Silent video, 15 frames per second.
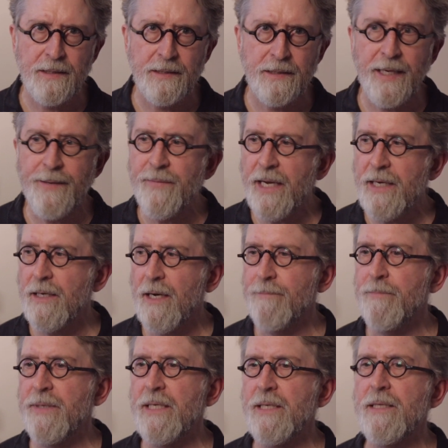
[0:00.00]
They may
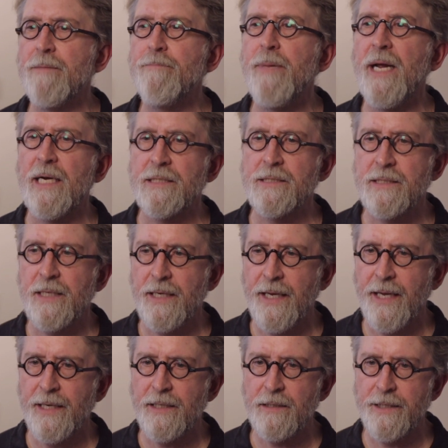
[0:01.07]
not be the best at
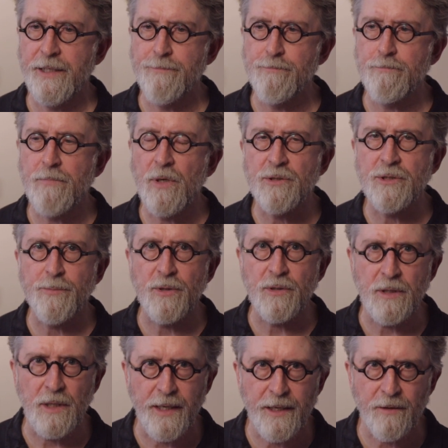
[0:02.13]
handling multiple
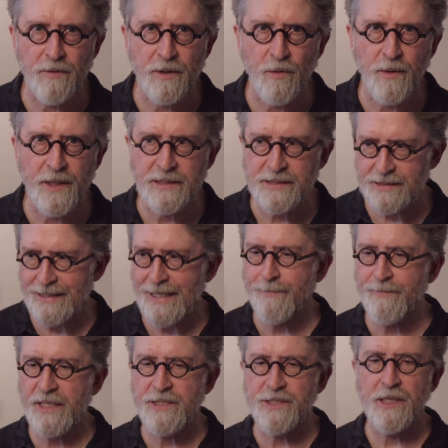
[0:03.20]
client requests. That
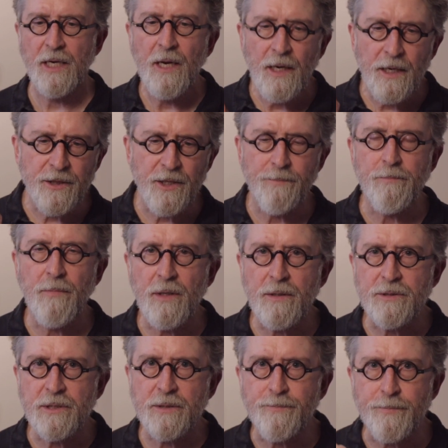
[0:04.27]
means the
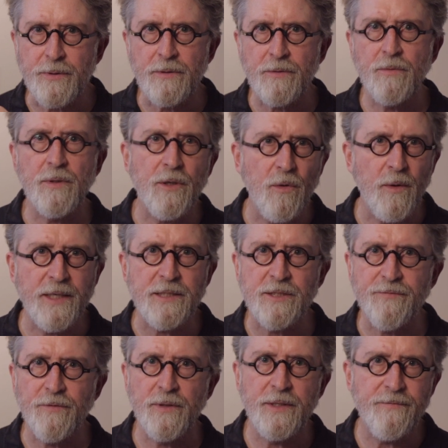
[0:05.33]
multiple requests
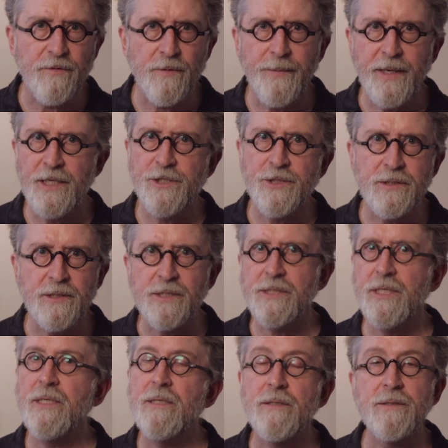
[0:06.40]
for information
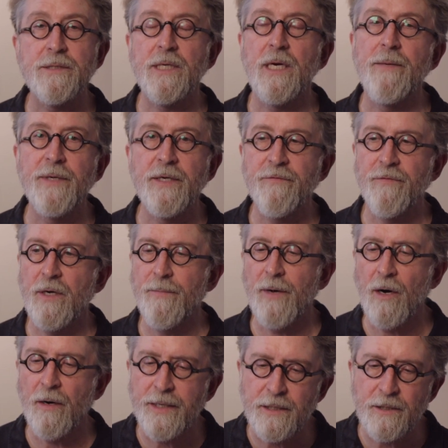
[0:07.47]
signals coming from
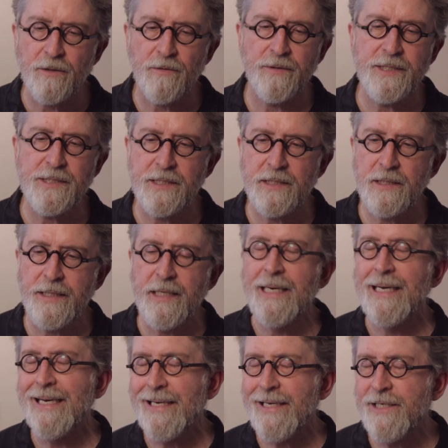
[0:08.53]
our increasingly
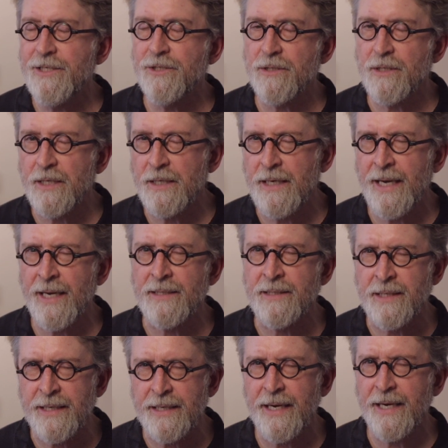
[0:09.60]

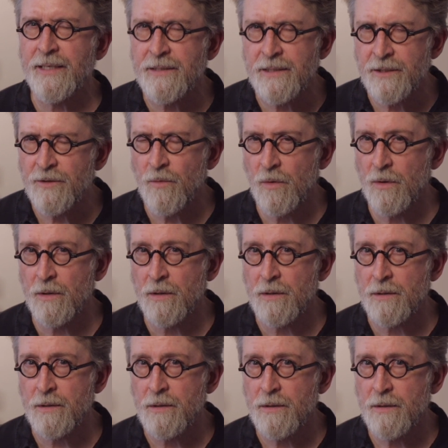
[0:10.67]
internet-connected world.